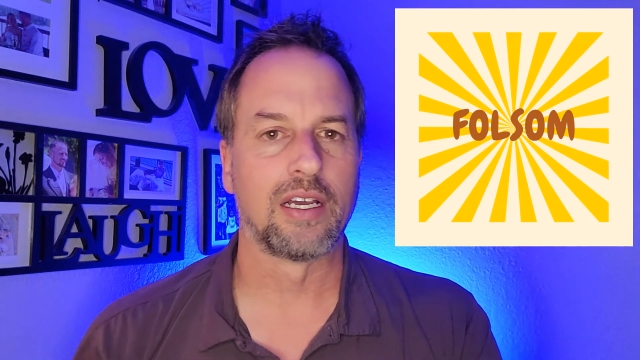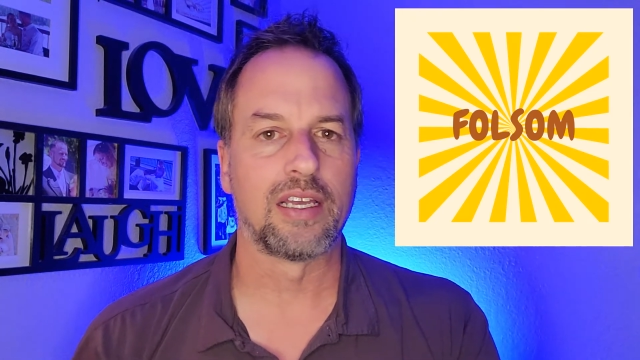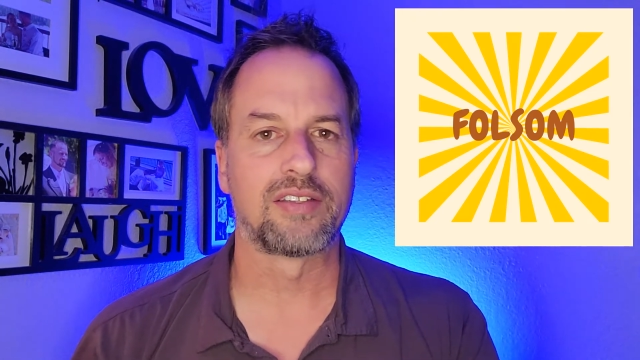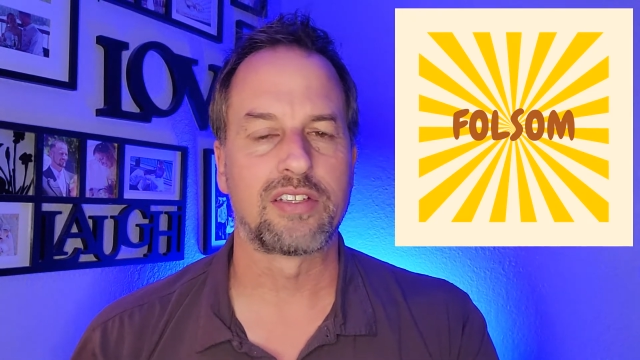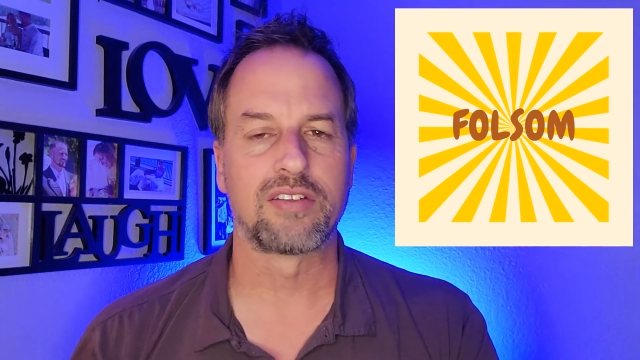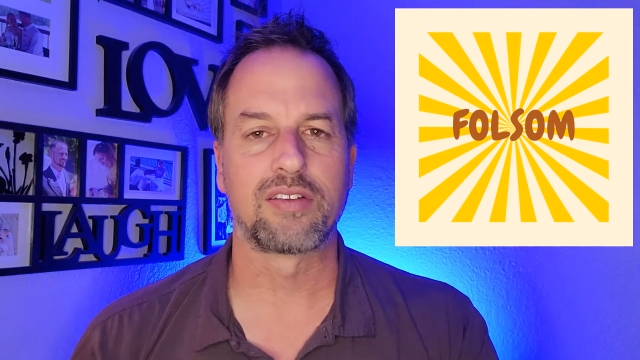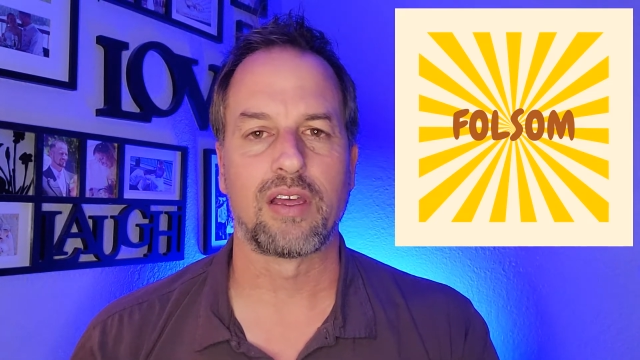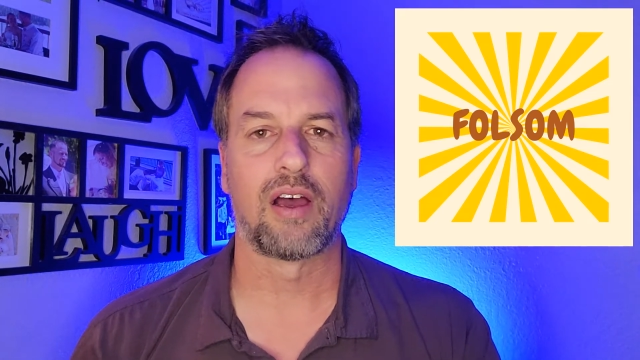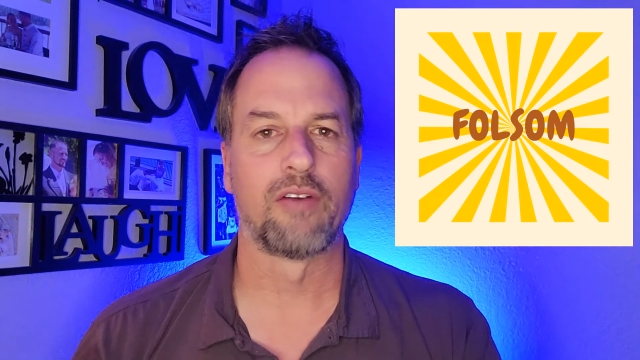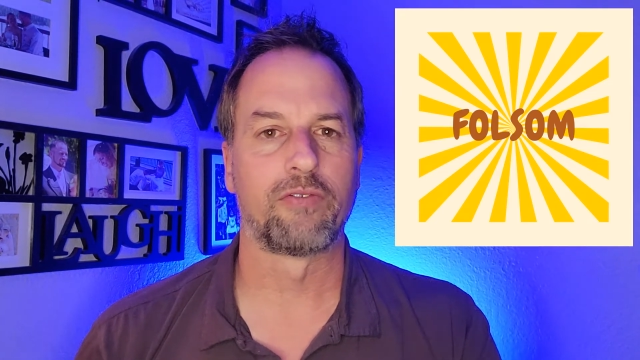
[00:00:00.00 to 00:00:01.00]
It's just
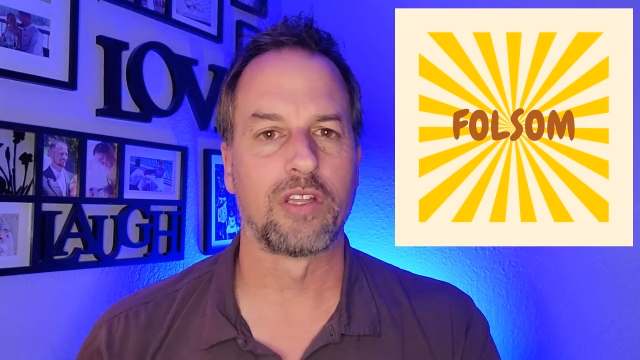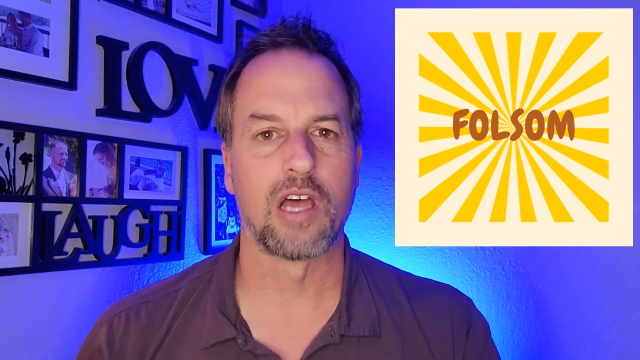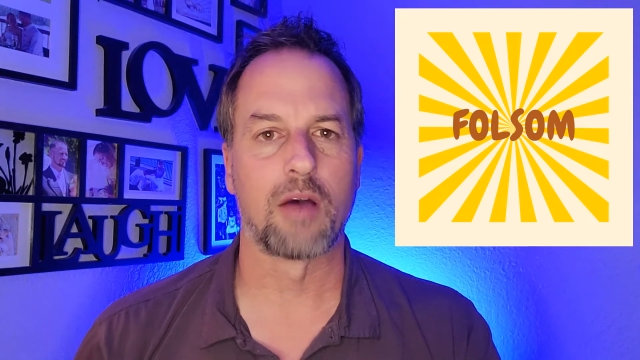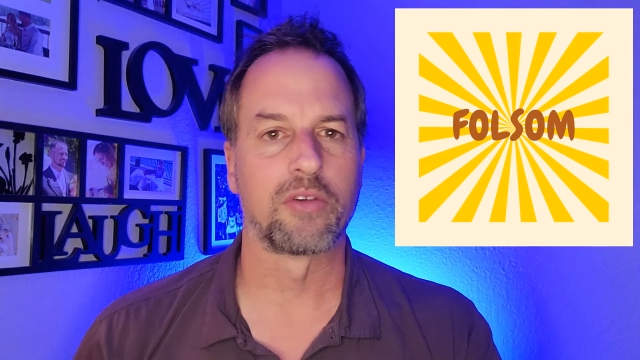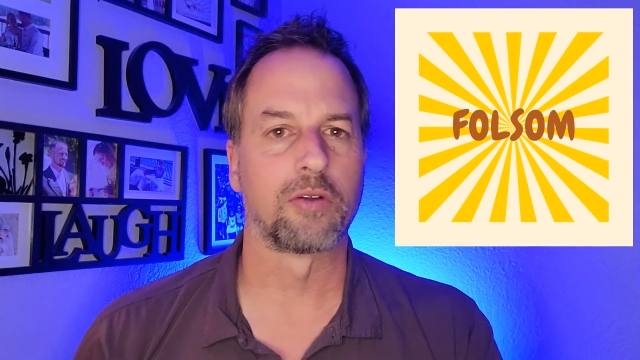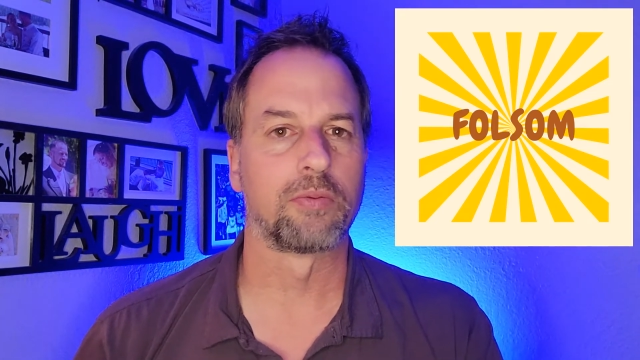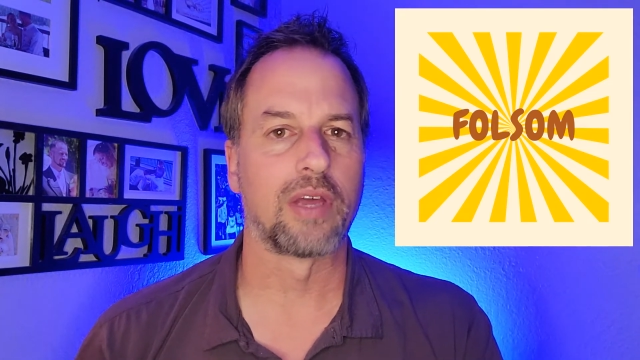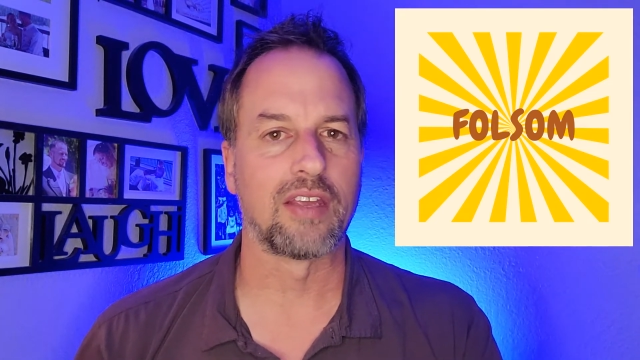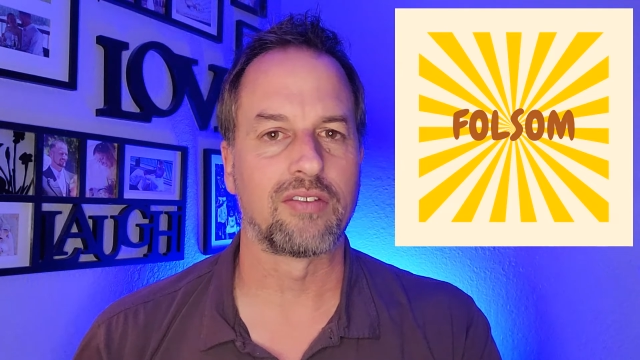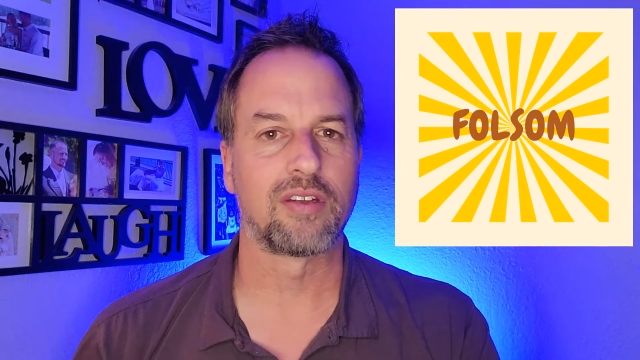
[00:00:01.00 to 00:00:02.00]
a phenomenal
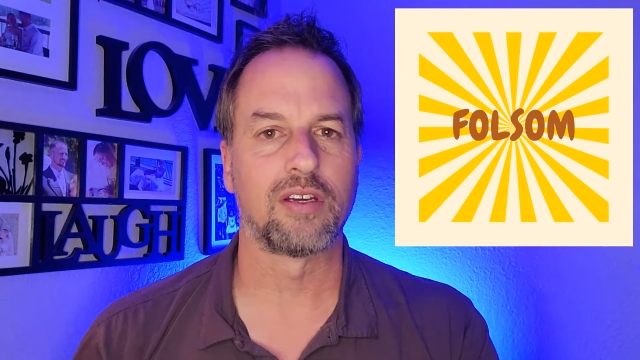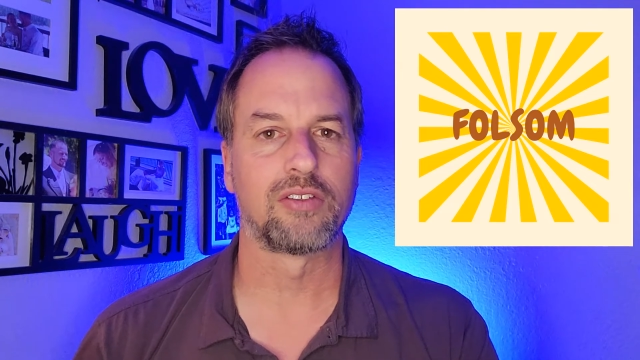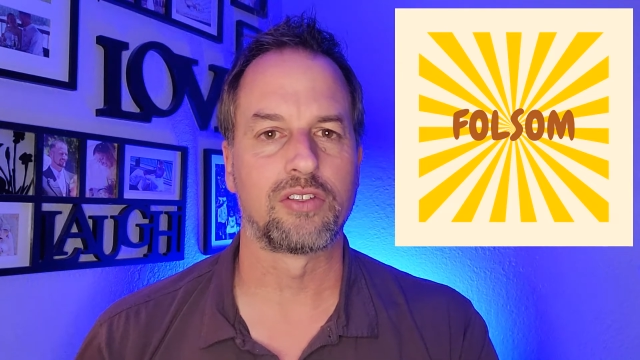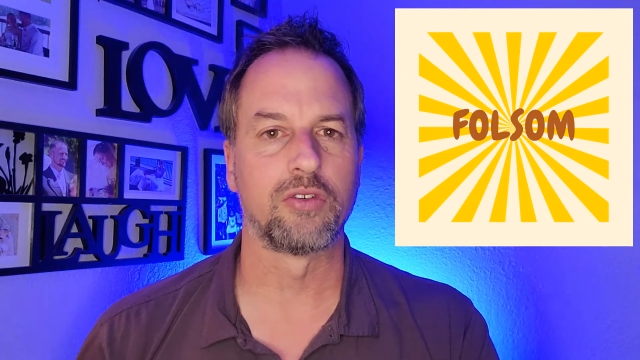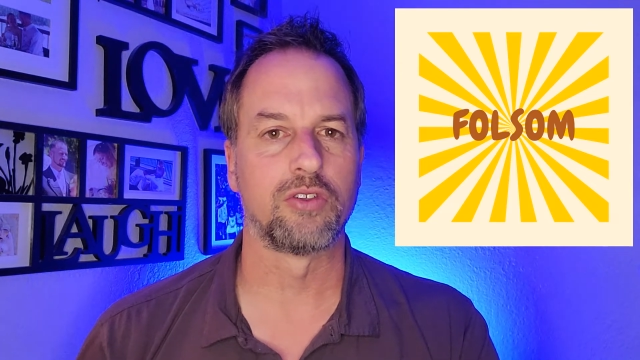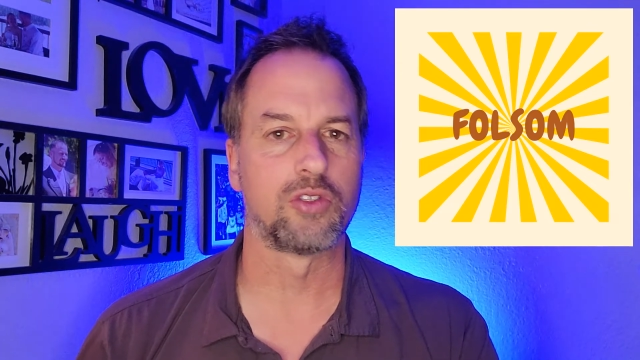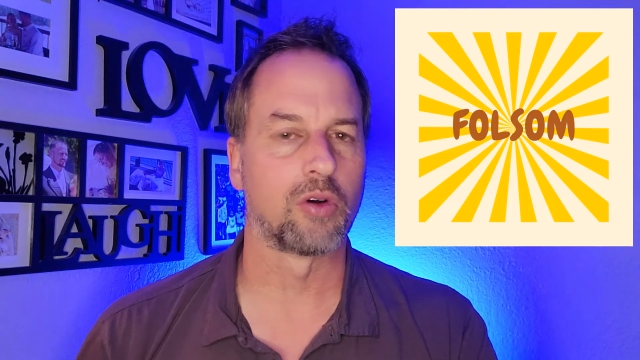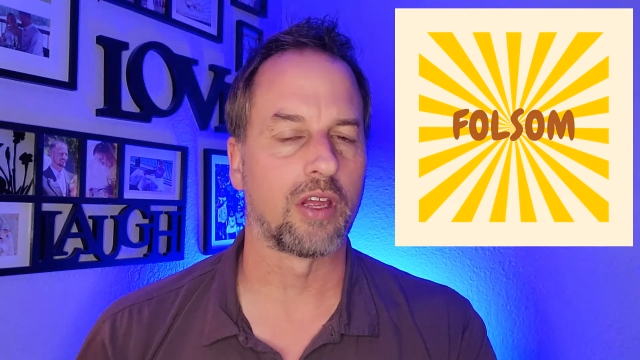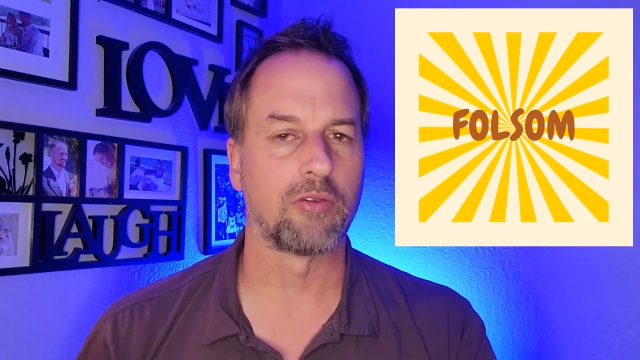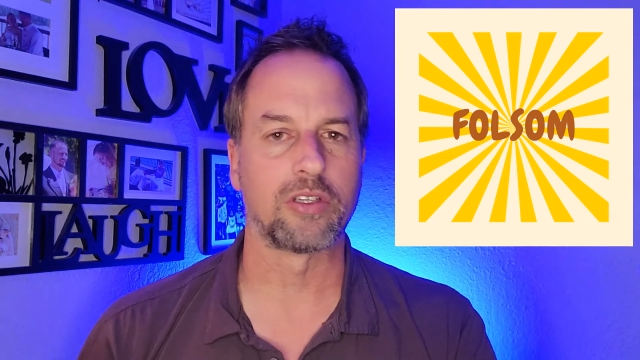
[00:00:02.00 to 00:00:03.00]
place to
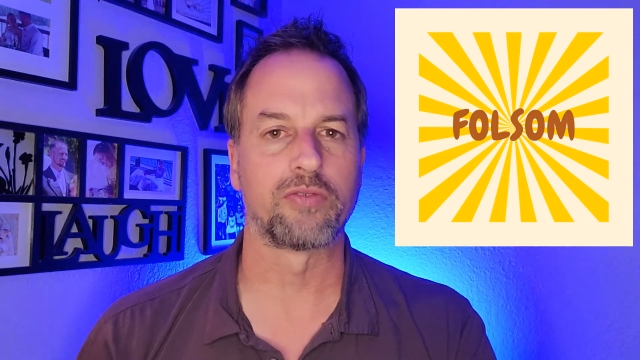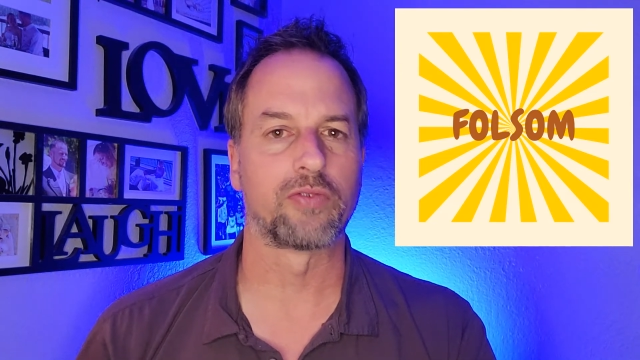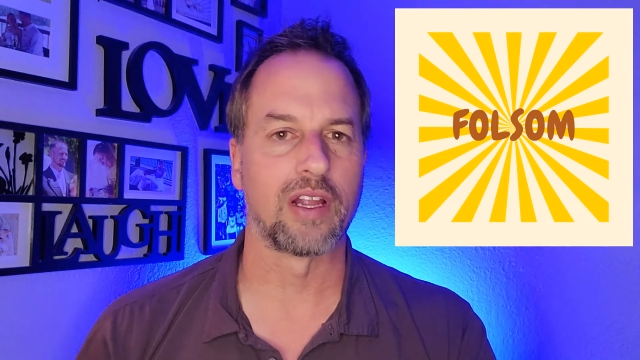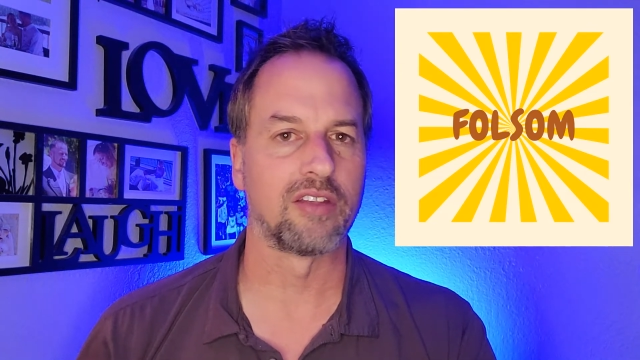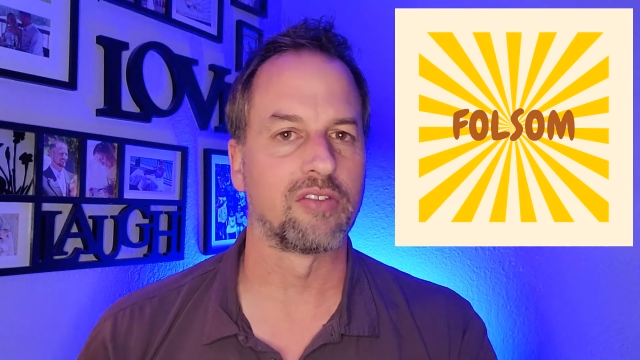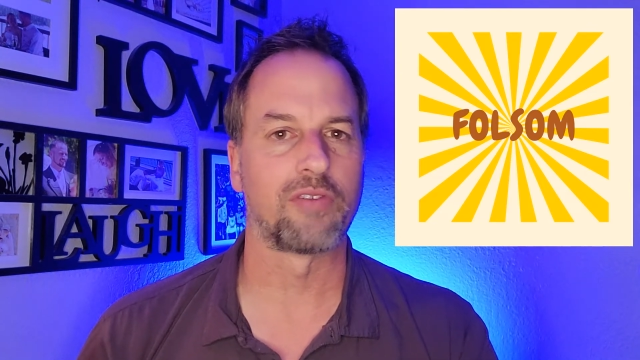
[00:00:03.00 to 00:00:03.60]
enjoy with friends,